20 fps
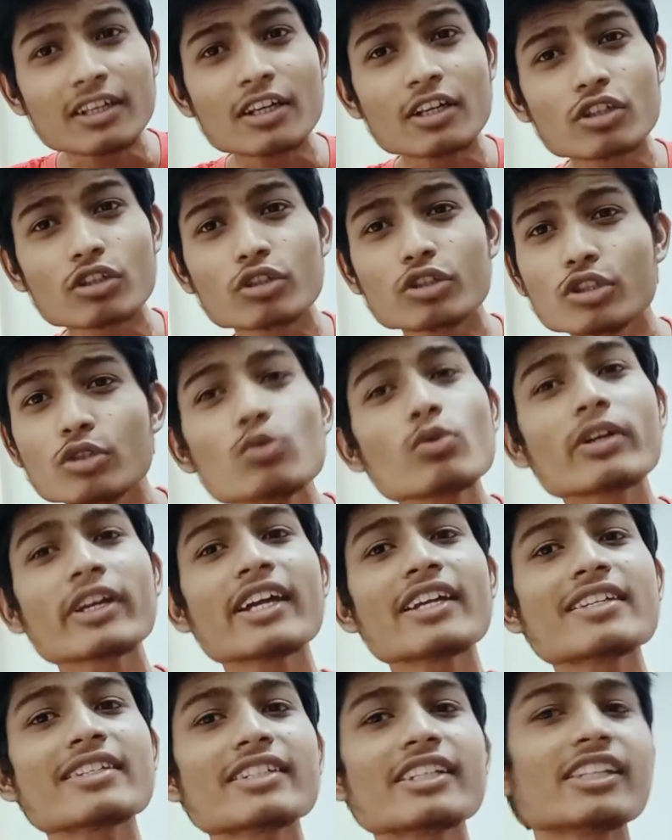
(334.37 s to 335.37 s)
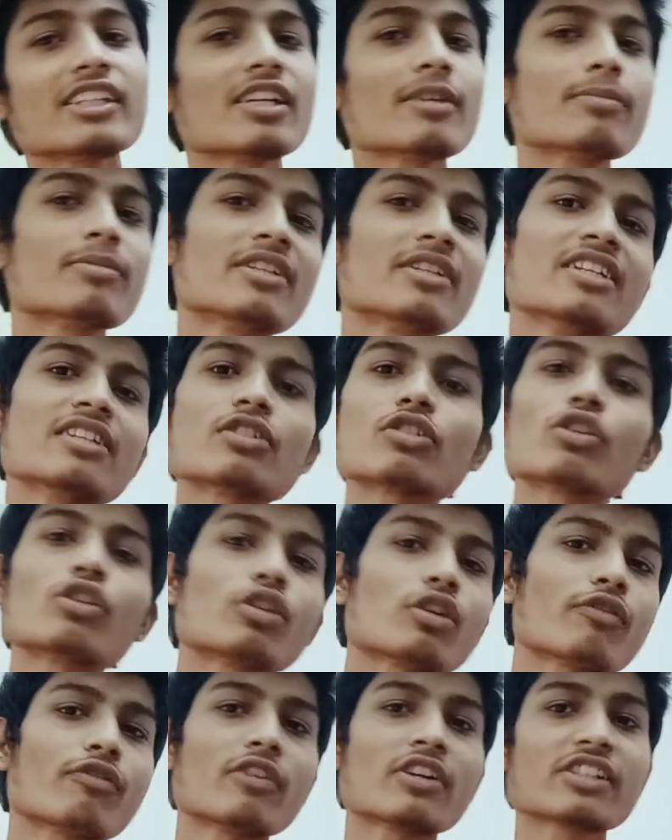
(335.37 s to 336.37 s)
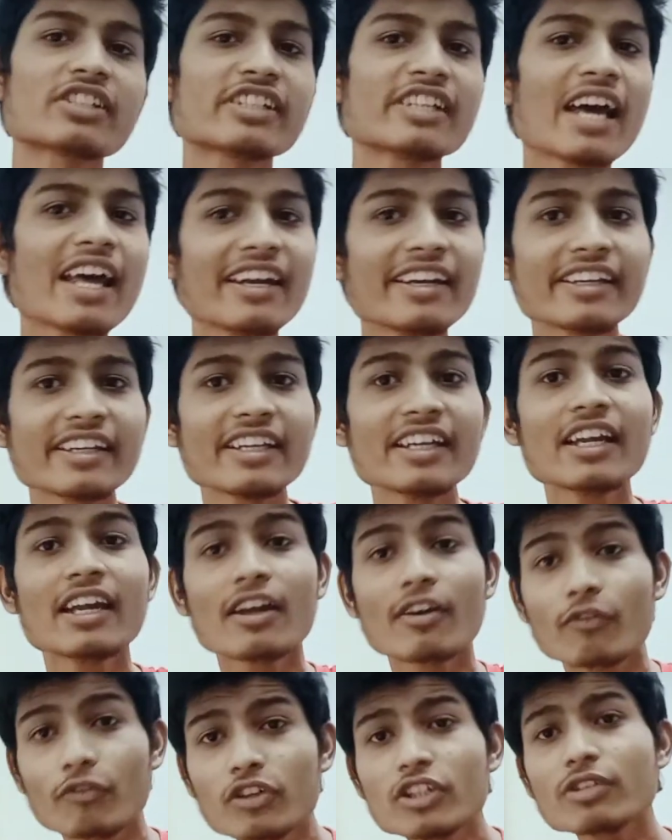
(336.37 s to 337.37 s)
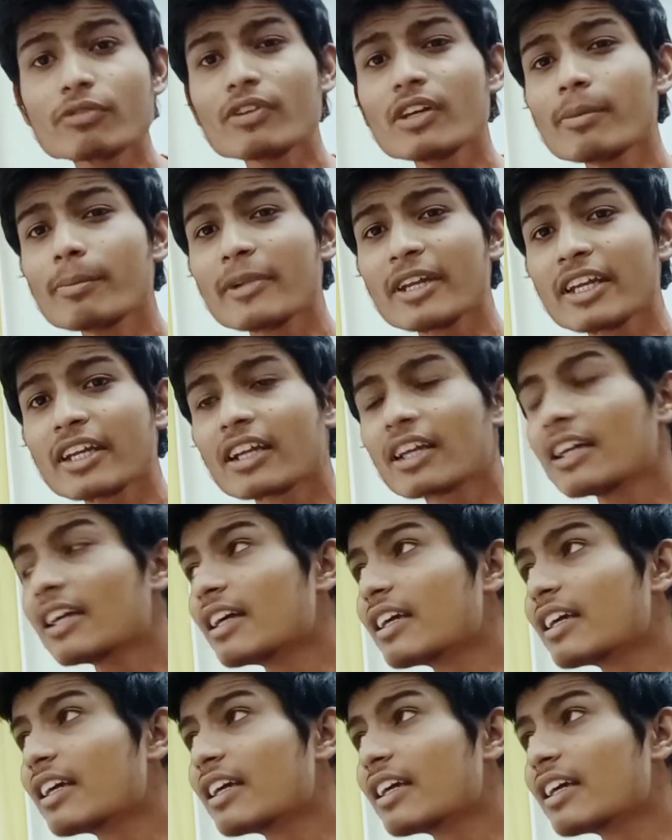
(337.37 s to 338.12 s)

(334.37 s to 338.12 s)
So you can set up this sort of functionality which will make